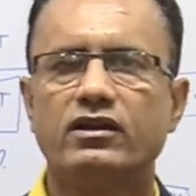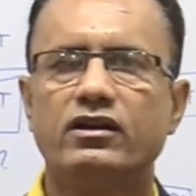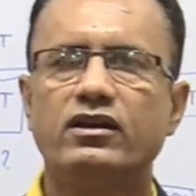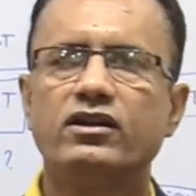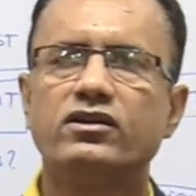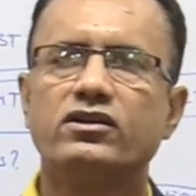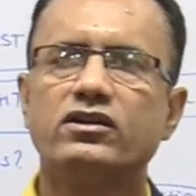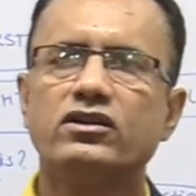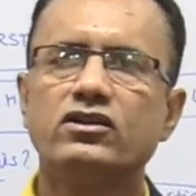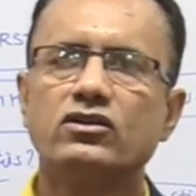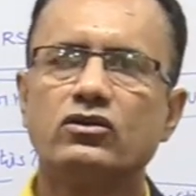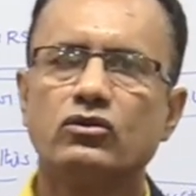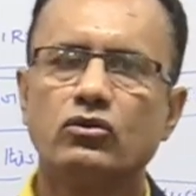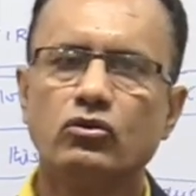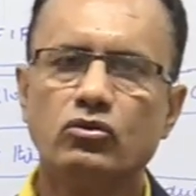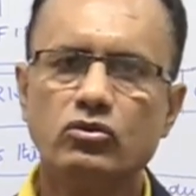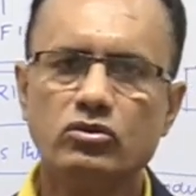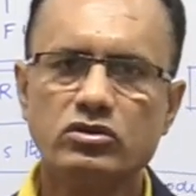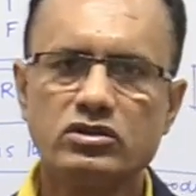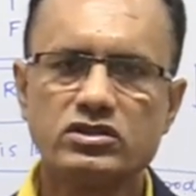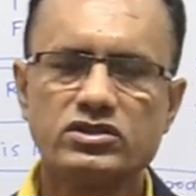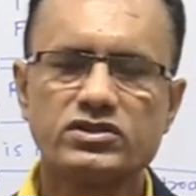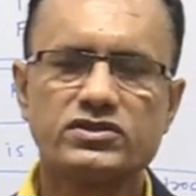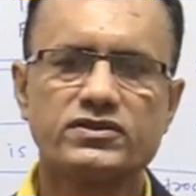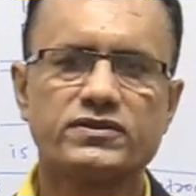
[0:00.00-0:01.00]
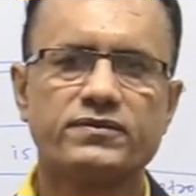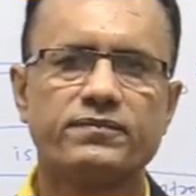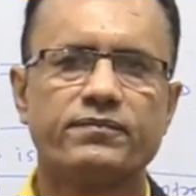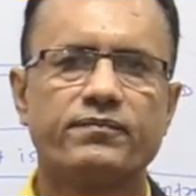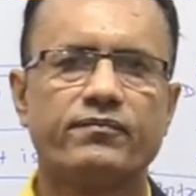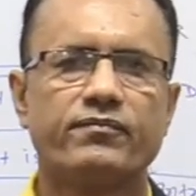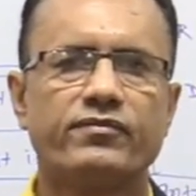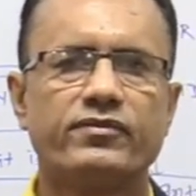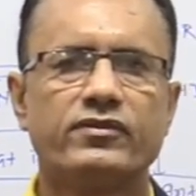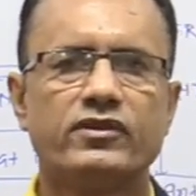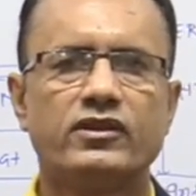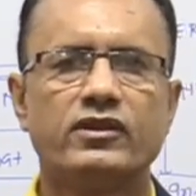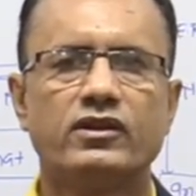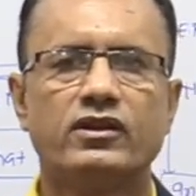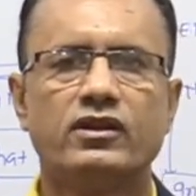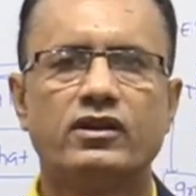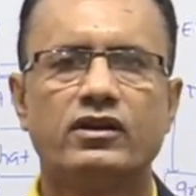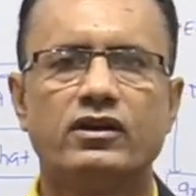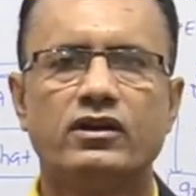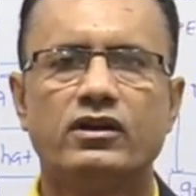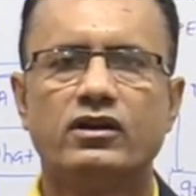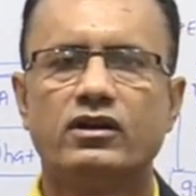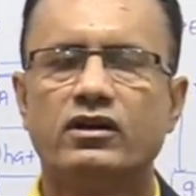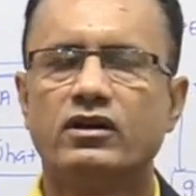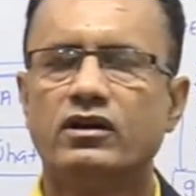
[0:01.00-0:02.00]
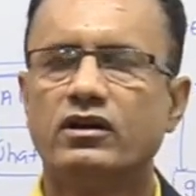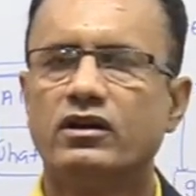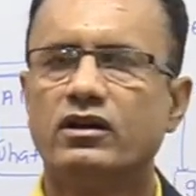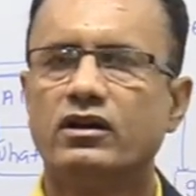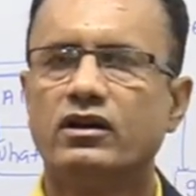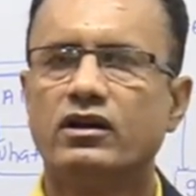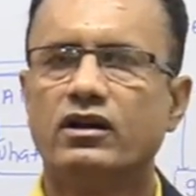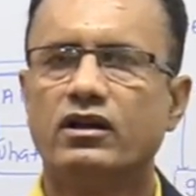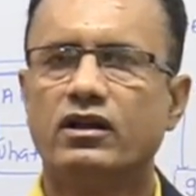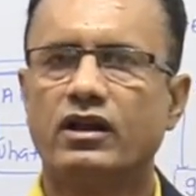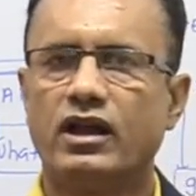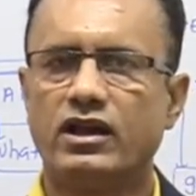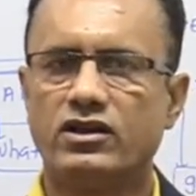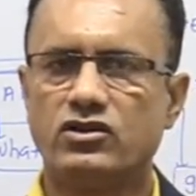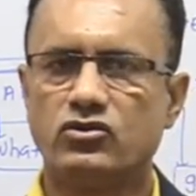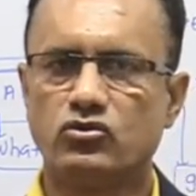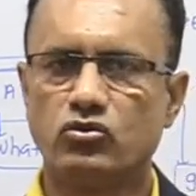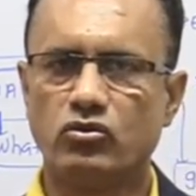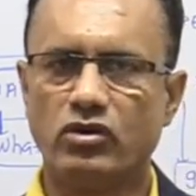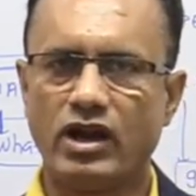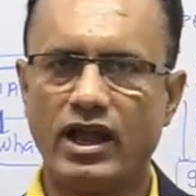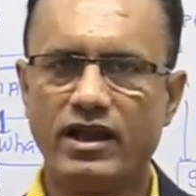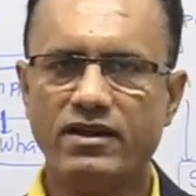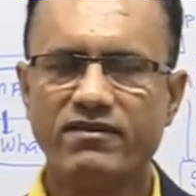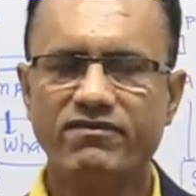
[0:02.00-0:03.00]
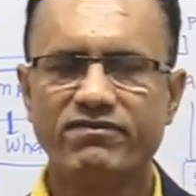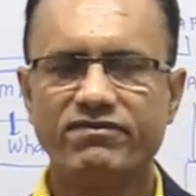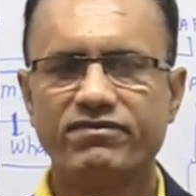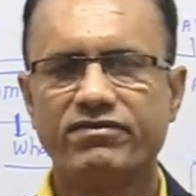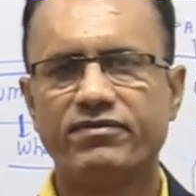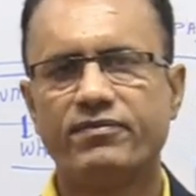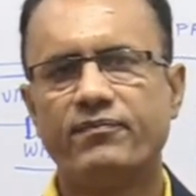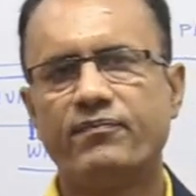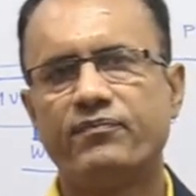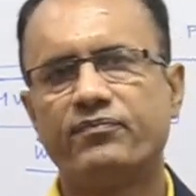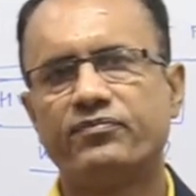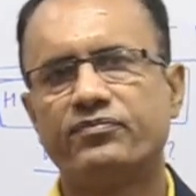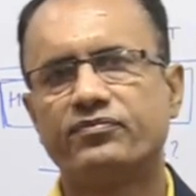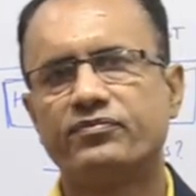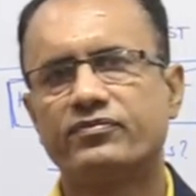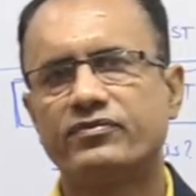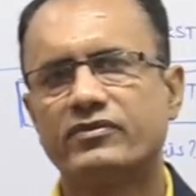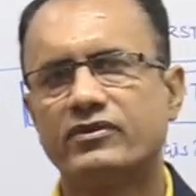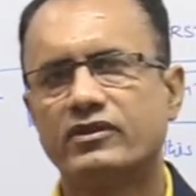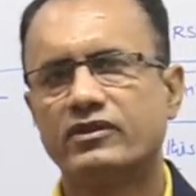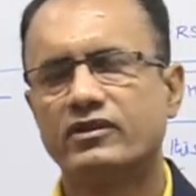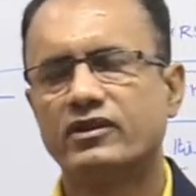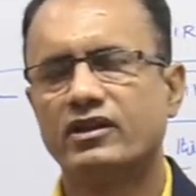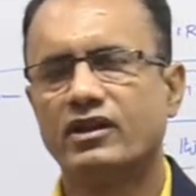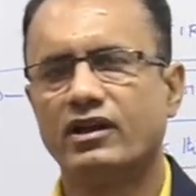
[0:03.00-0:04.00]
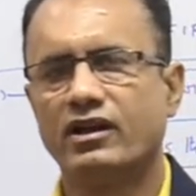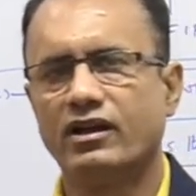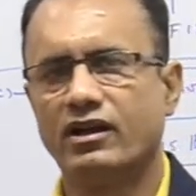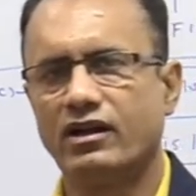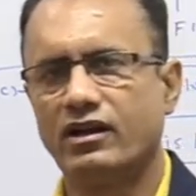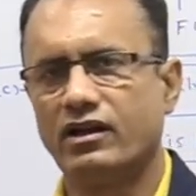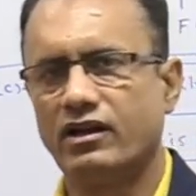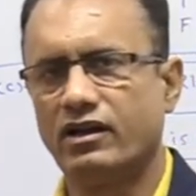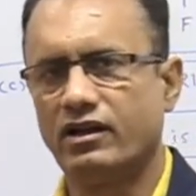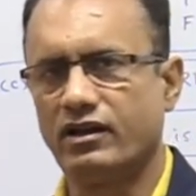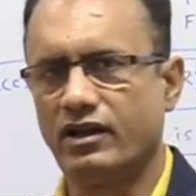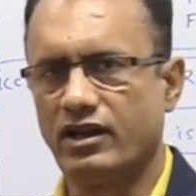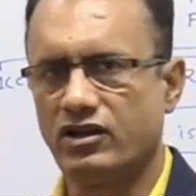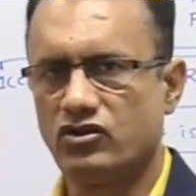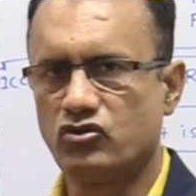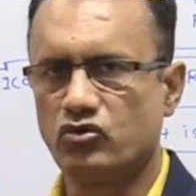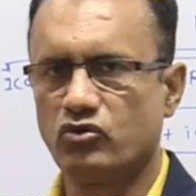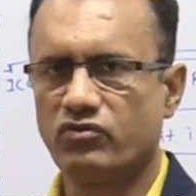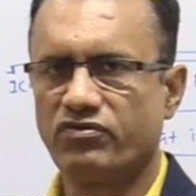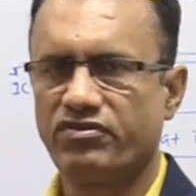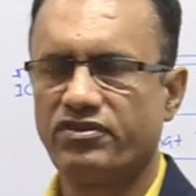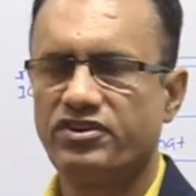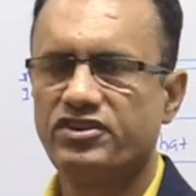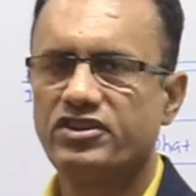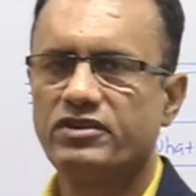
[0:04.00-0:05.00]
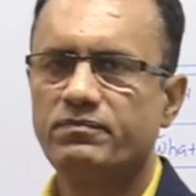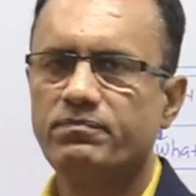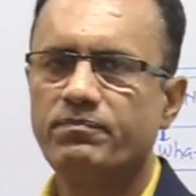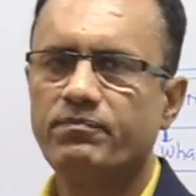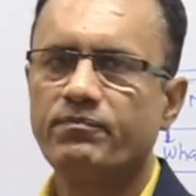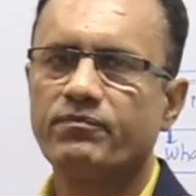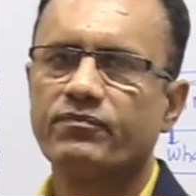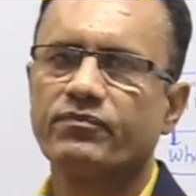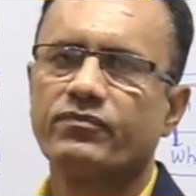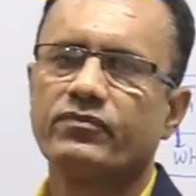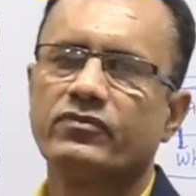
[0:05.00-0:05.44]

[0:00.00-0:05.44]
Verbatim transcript: It includes right to life, right to freedom,